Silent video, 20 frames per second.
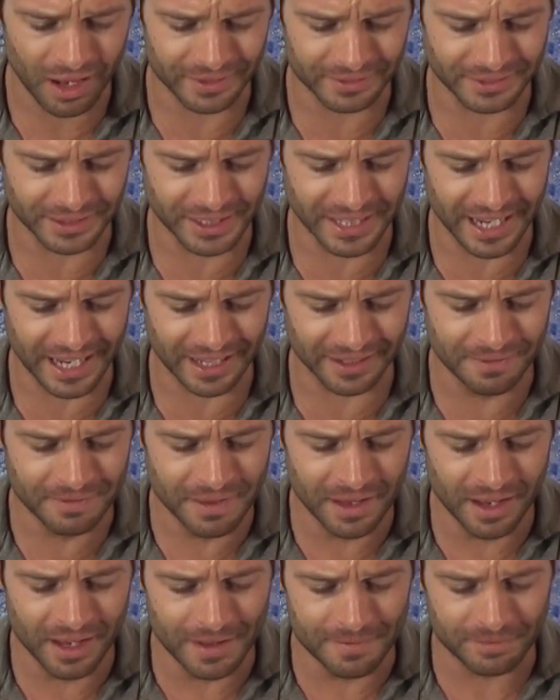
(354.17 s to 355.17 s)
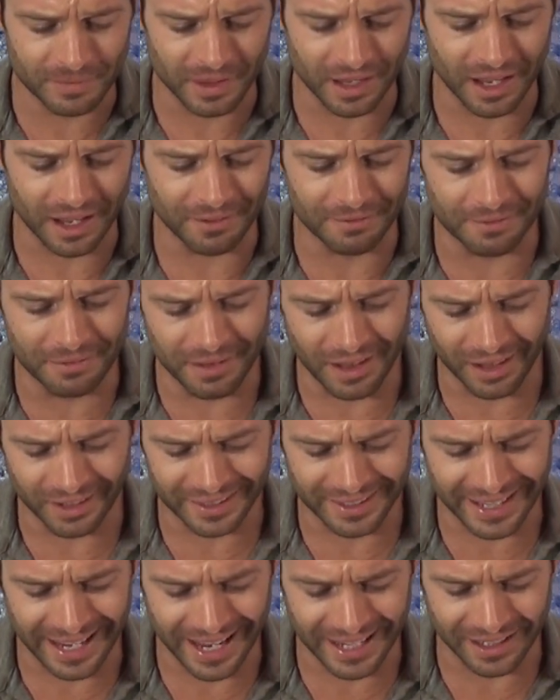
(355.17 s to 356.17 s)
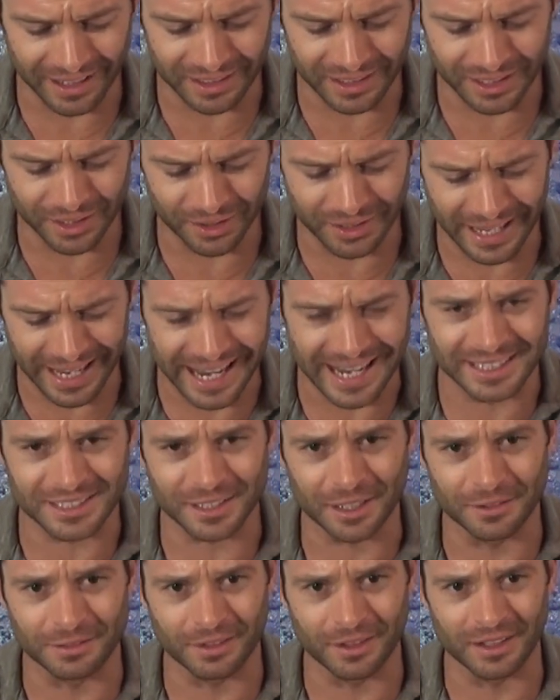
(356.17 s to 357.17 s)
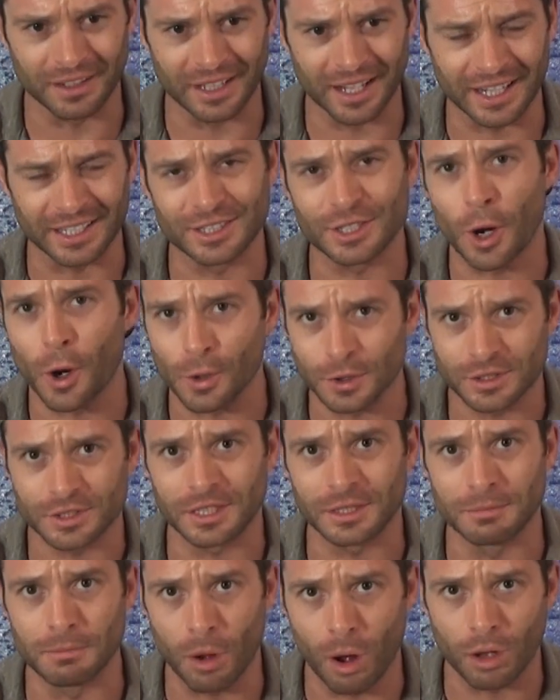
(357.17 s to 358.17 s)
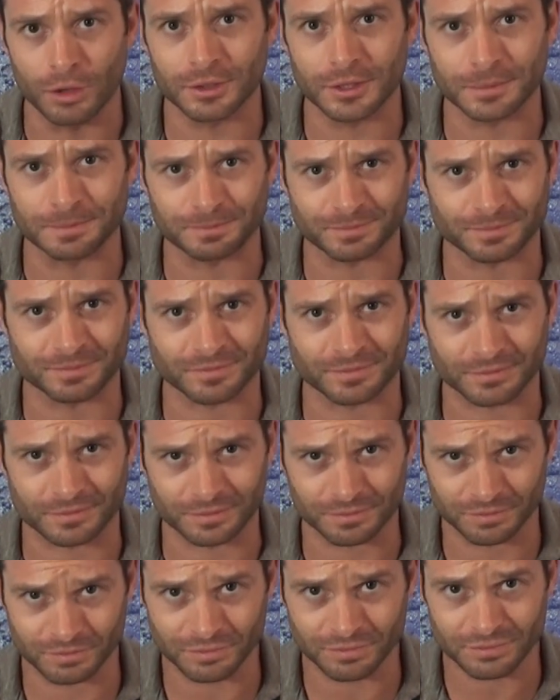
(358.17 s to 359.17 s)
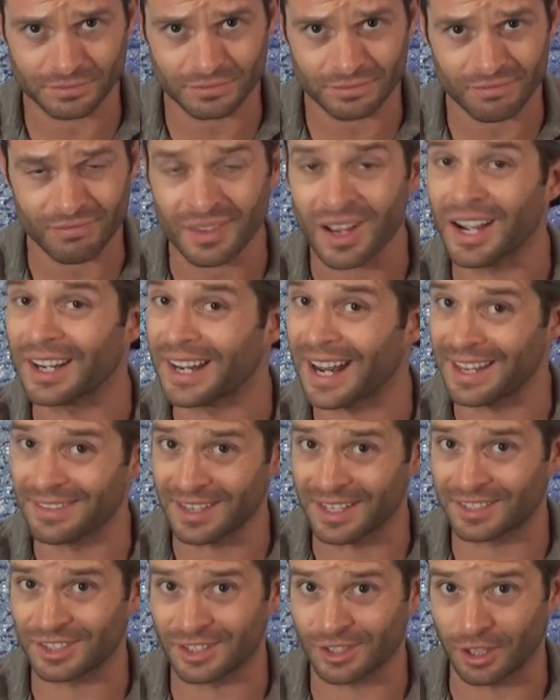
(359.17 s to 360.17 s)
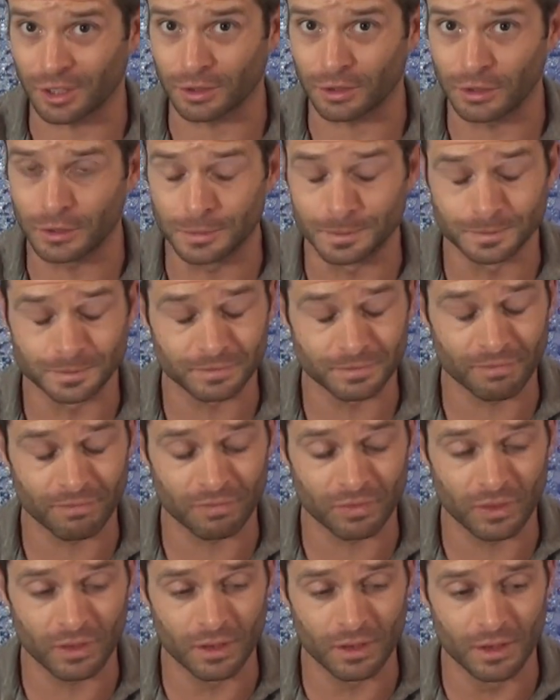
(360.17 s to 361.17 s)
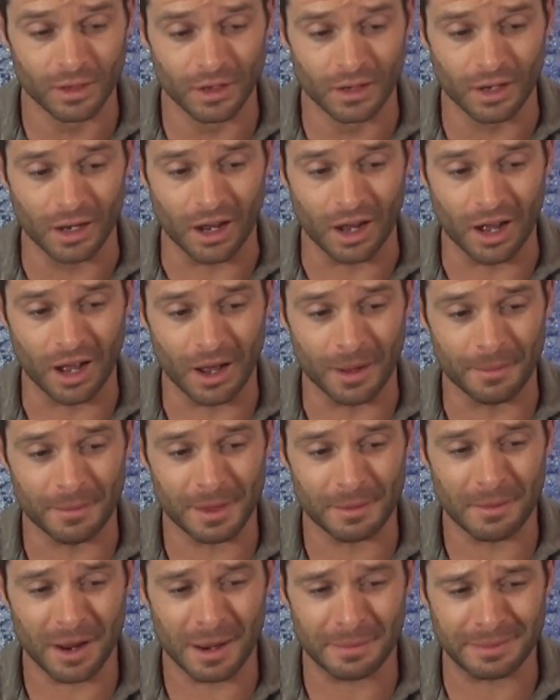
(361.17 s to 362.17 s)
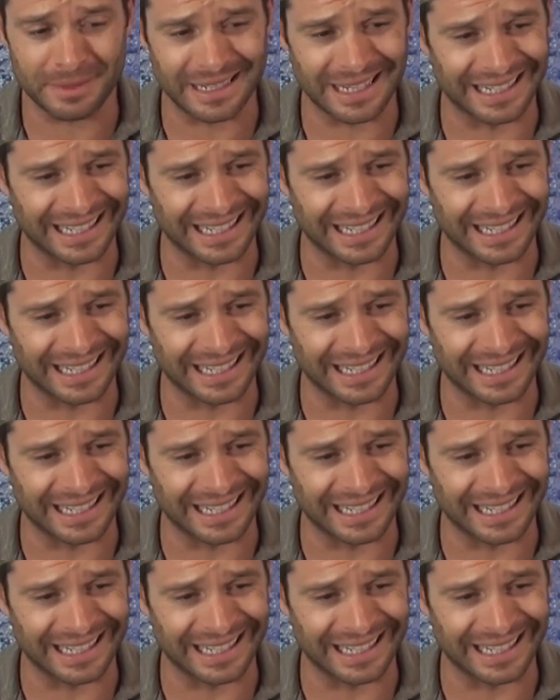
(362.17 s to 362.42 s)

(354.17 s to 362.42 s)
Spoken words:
You get again a little hint of like a toasted malt. Again, that's subtle. There might be